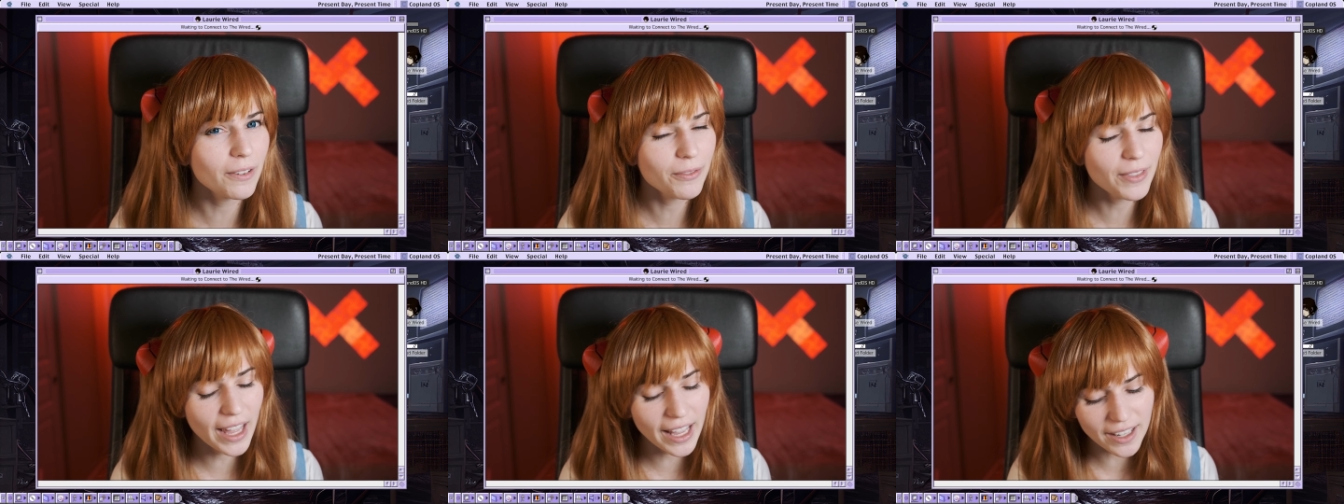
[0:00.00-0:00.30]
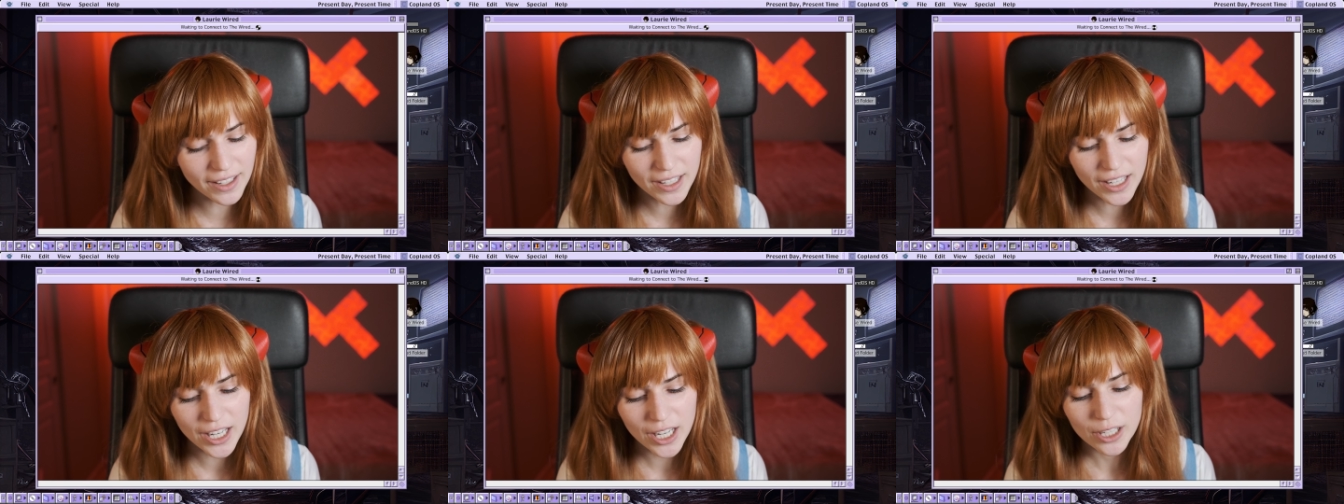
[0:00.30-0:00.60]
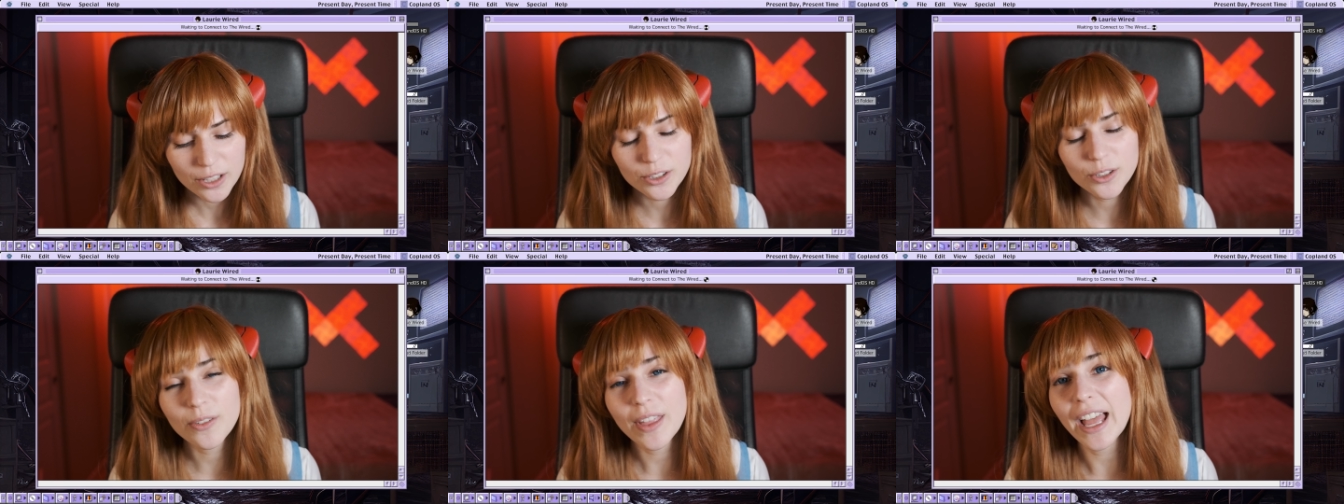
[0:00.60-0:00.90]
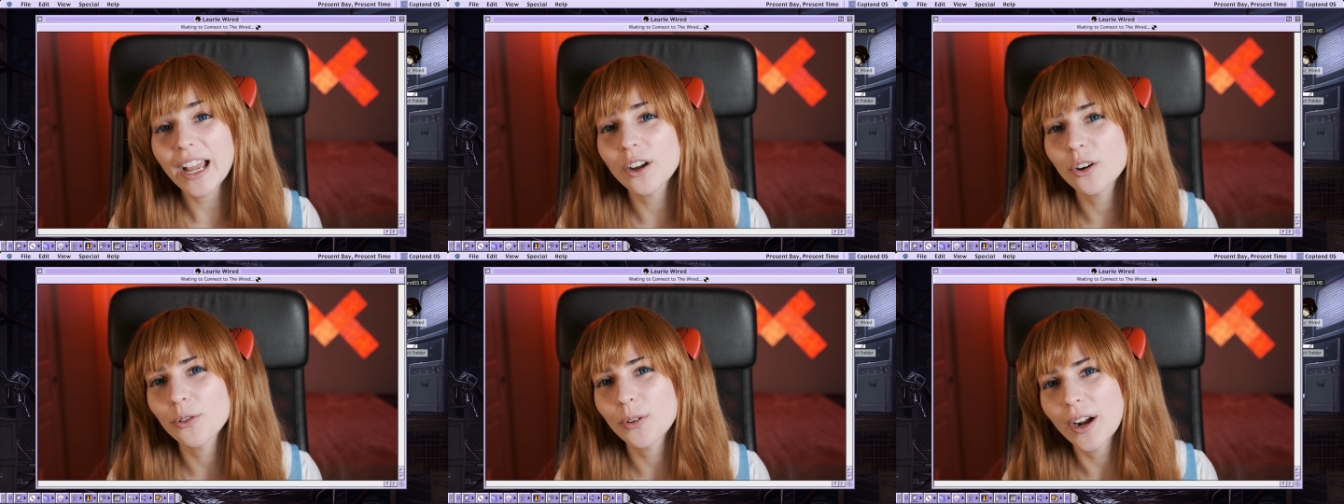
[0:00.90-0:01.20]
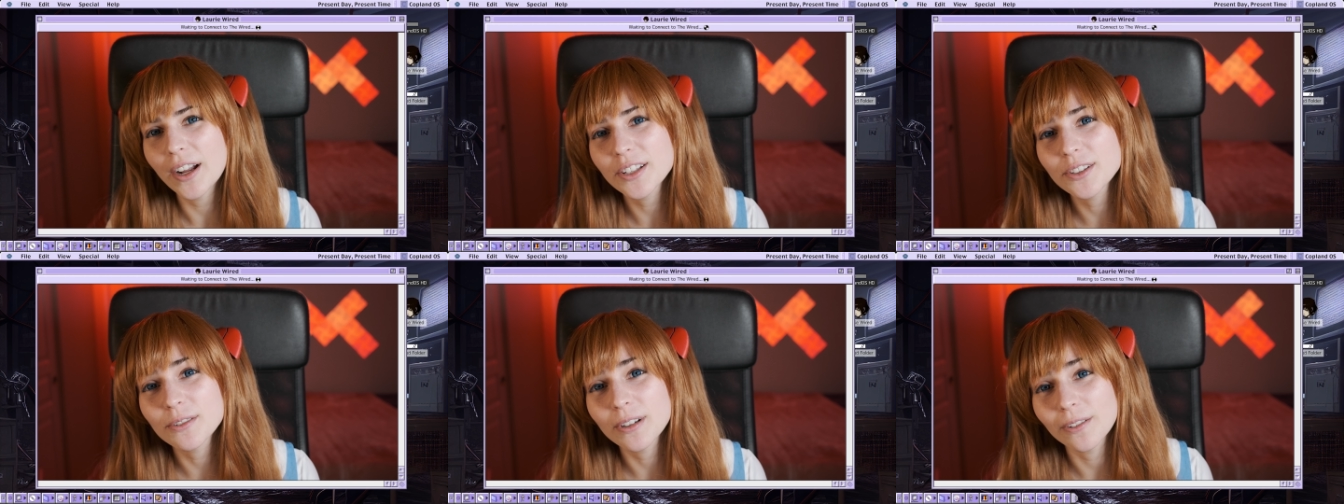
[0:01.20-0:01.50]
that. So that
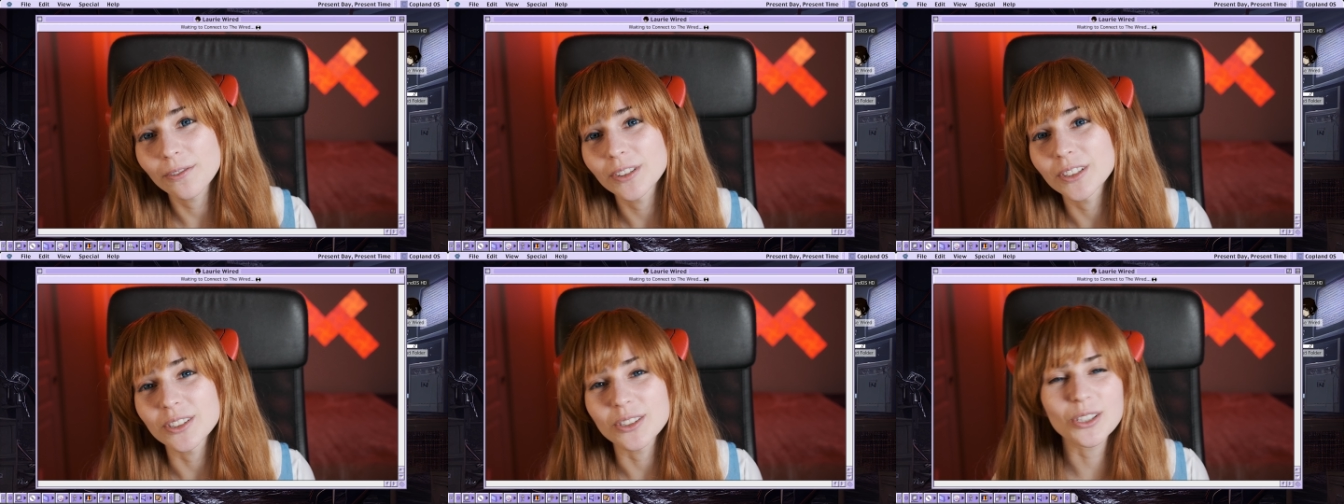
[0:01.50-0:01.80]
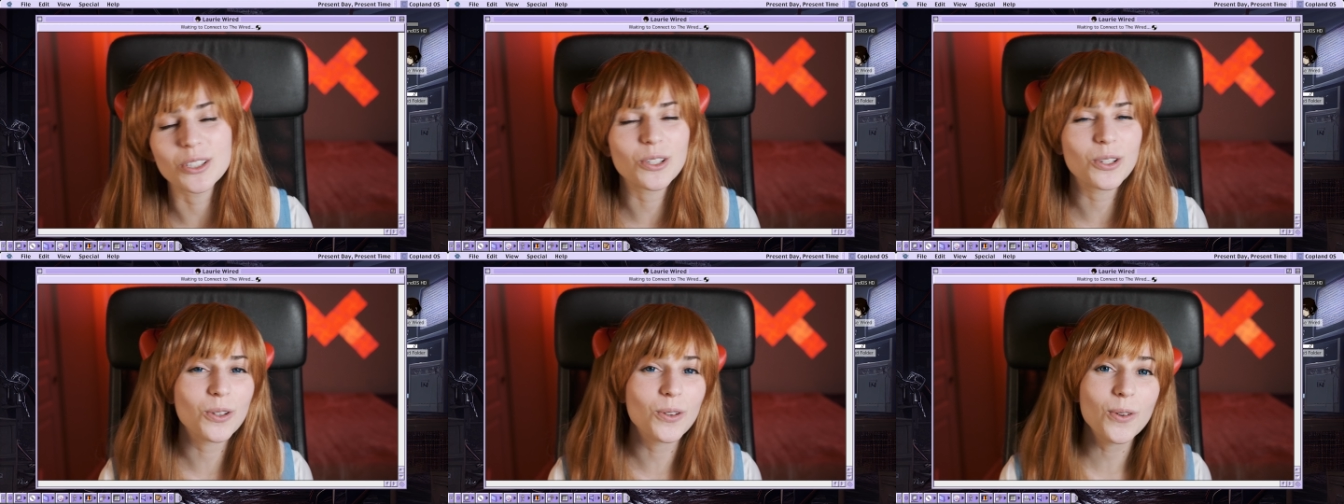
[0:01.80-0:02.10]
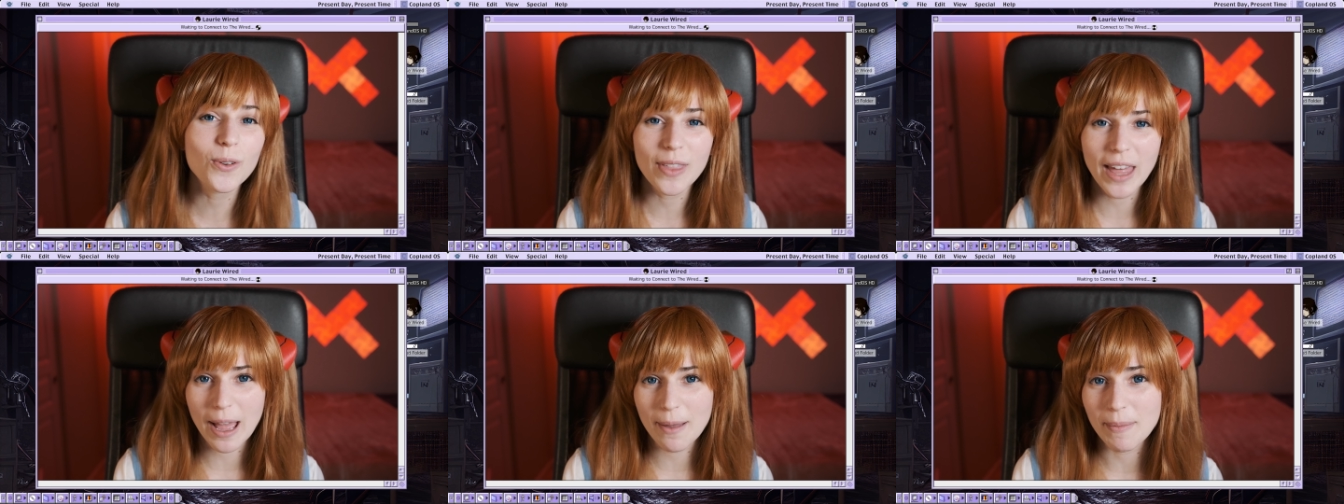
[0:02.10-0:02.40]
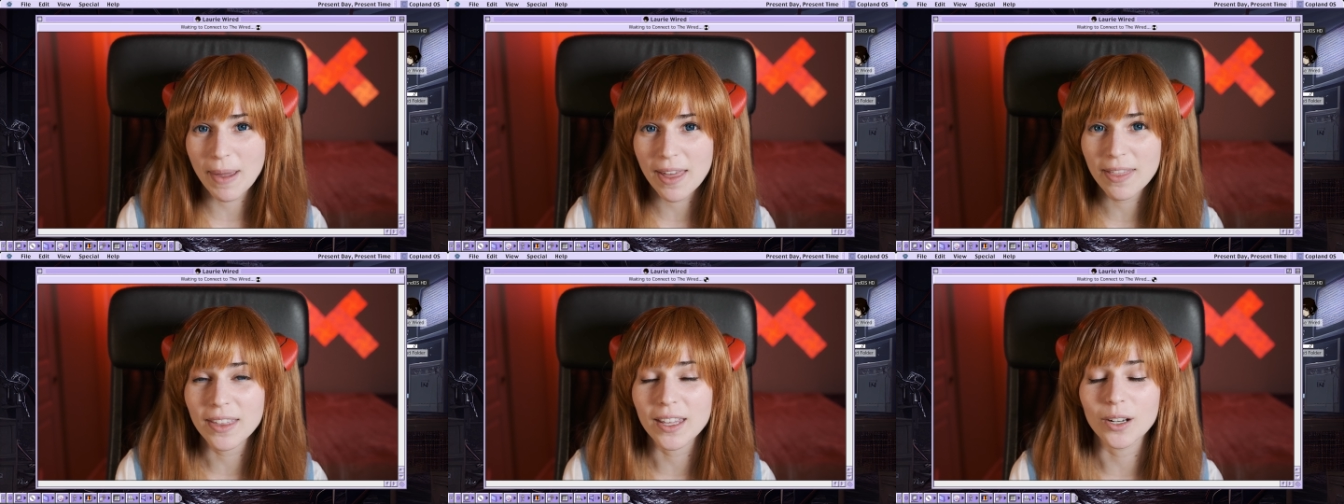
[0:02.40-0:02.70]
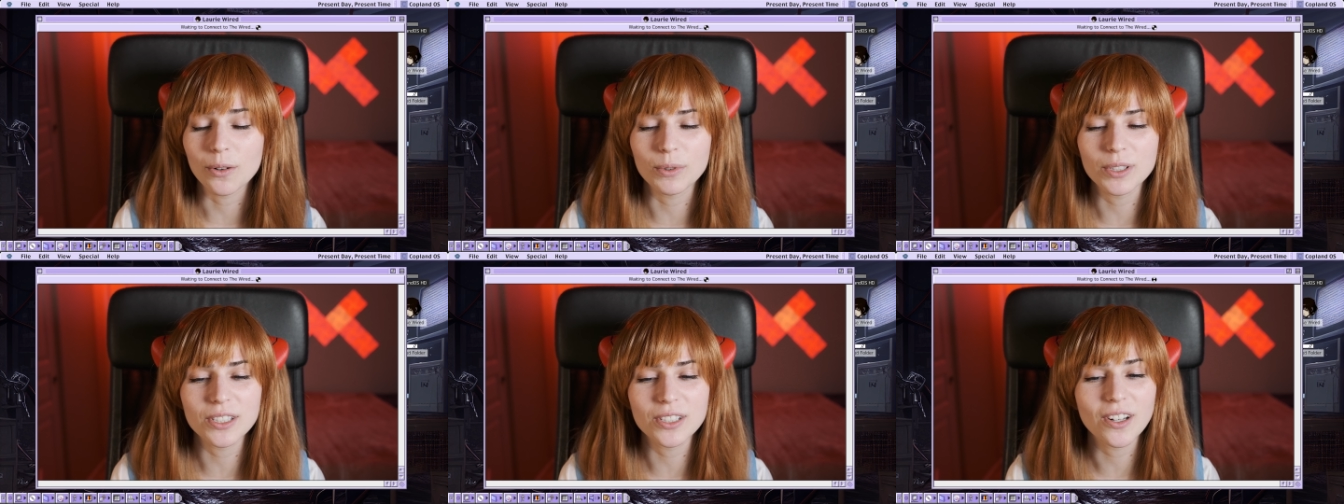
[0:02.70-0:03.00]
cross-reference to that method
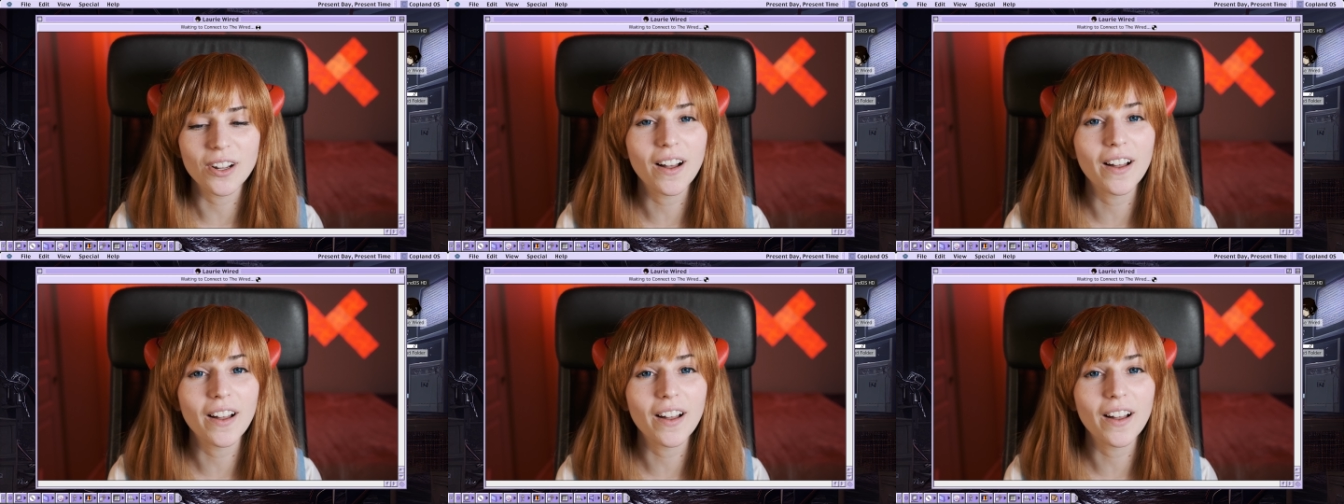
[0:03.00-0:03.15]
was not